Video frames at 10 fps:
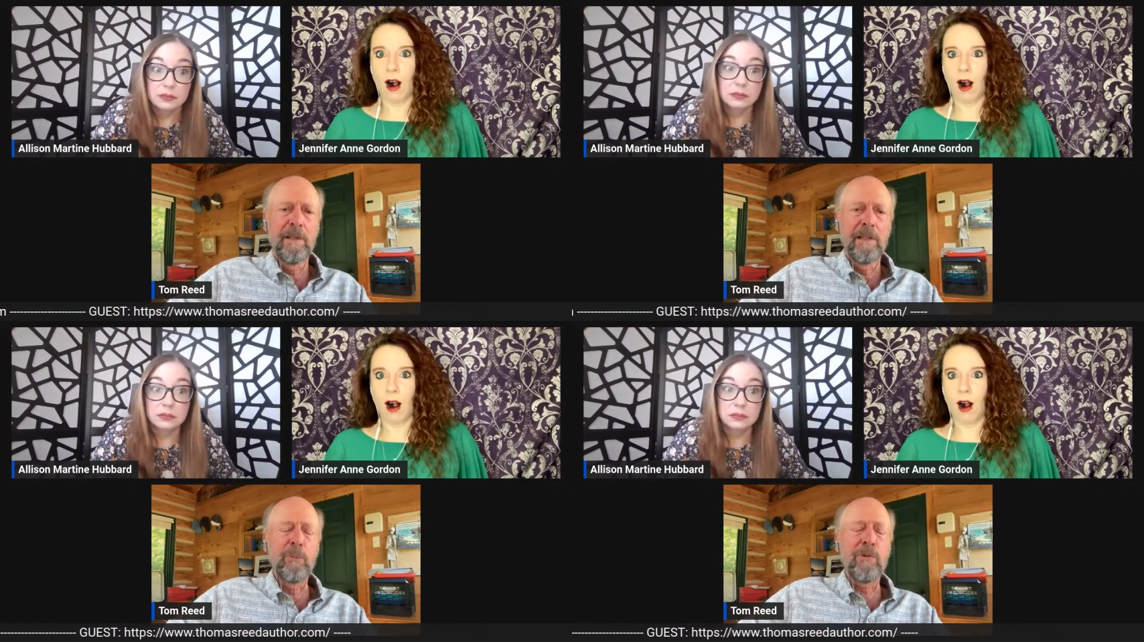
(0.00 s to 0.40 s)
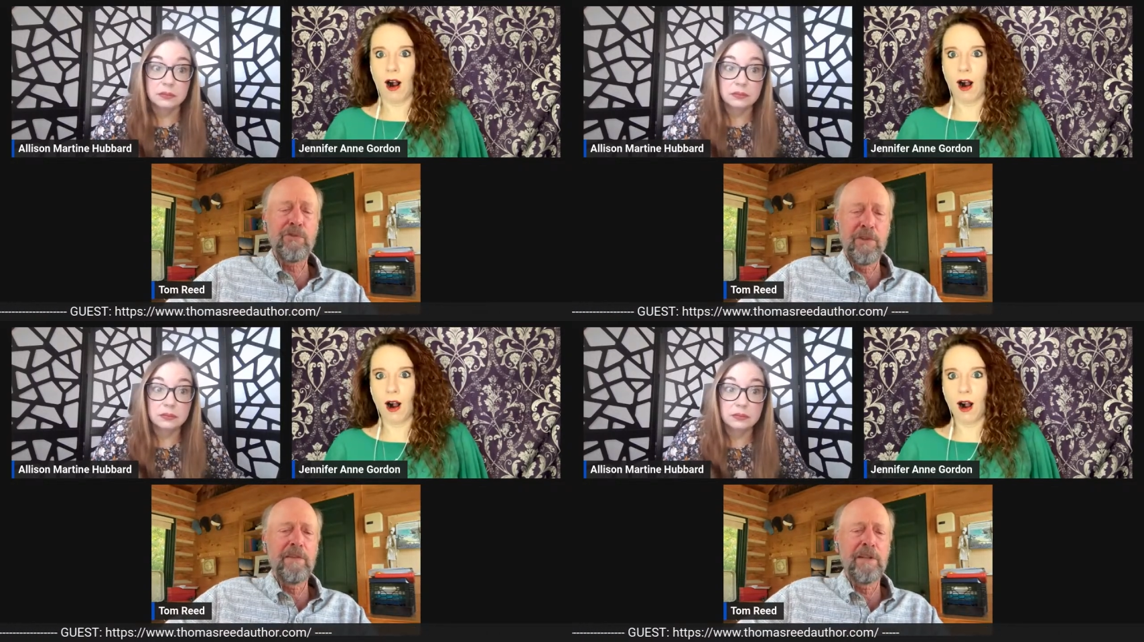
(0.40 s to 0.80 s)
Speaker 1: It was
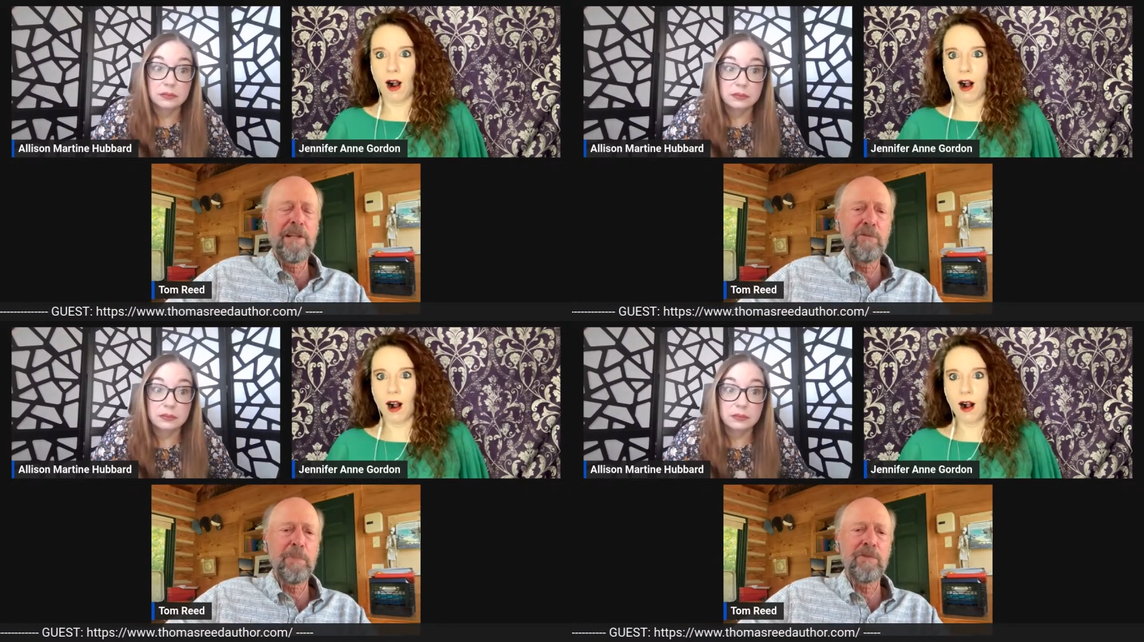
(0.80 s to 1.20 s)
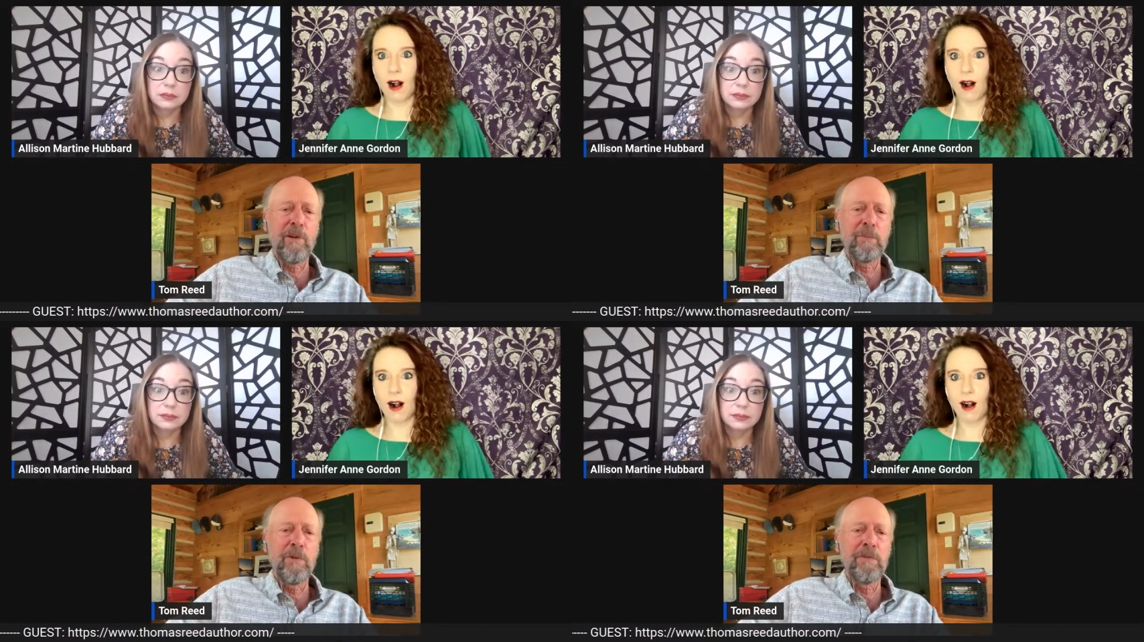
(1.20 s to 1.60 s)
the Dev
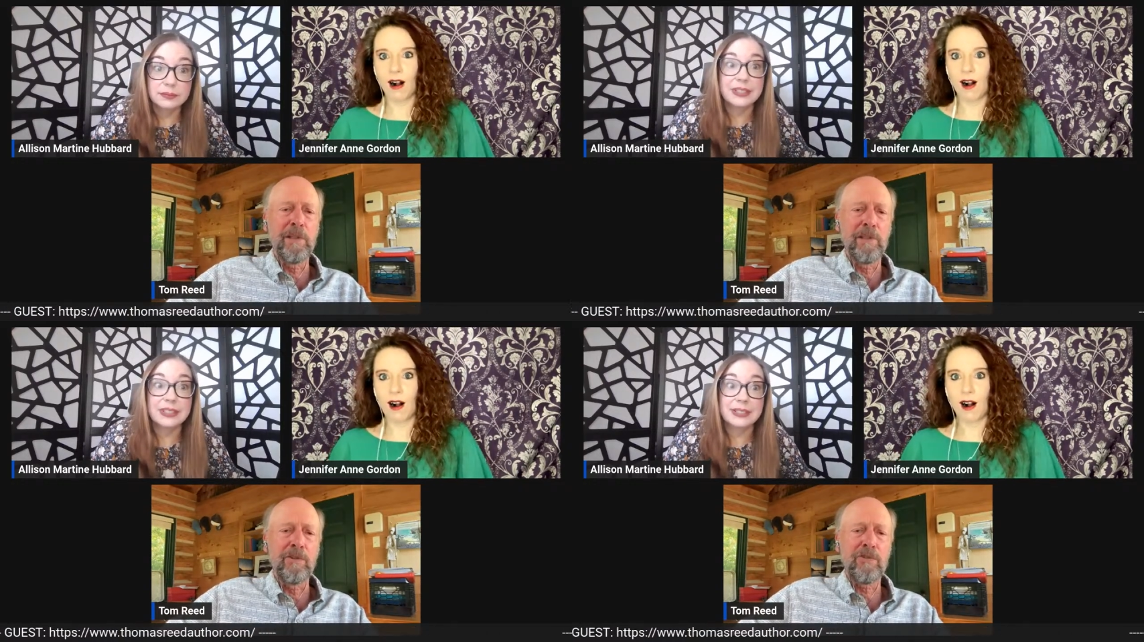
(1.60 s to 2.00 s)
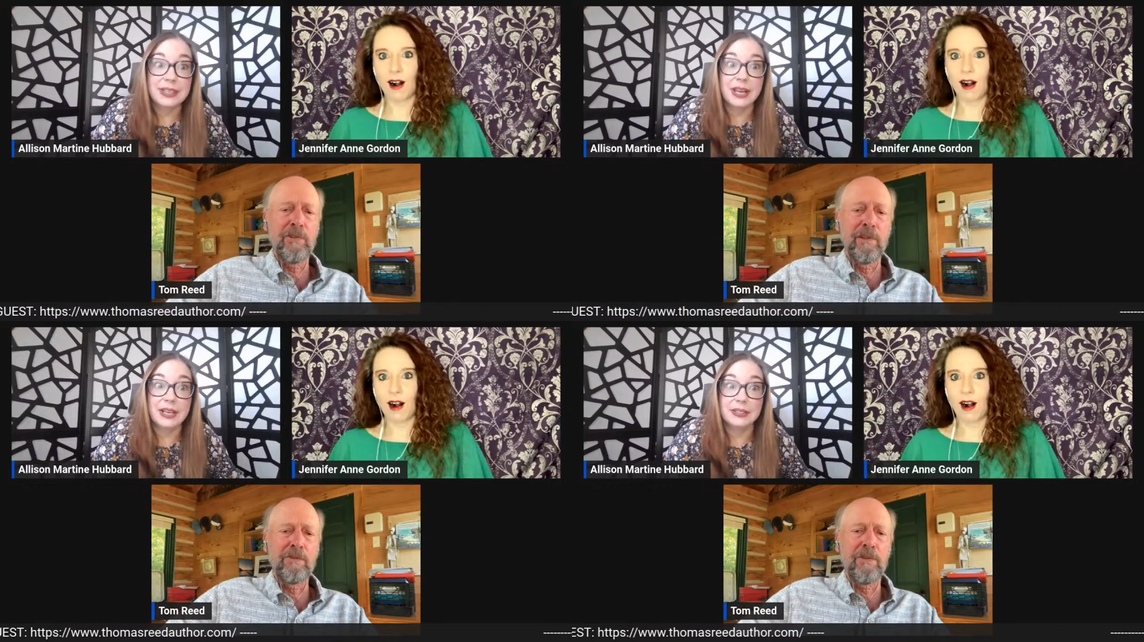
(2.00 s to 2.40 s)
Patel movie is yes.